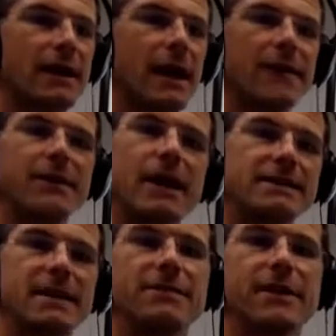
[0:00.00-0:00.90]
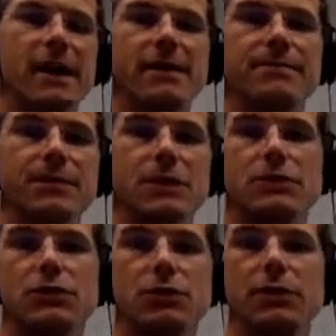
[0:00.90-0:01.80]
And then identify
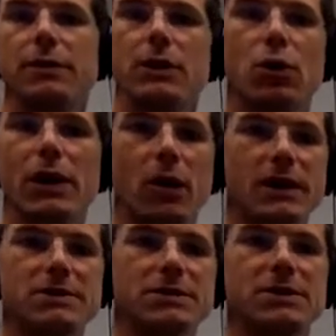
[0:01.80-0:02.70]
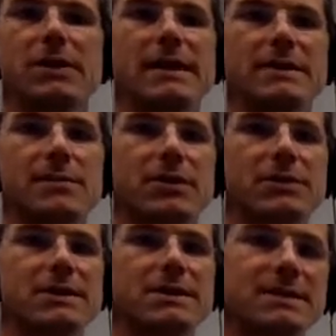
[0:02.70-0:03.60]
2 or 3 quick questions you can ask that
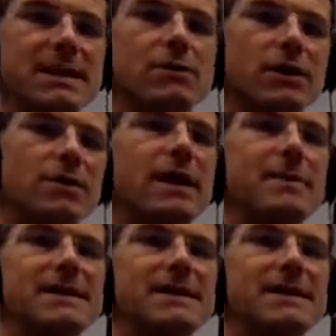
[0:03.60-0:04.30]
person to see whether or not it makes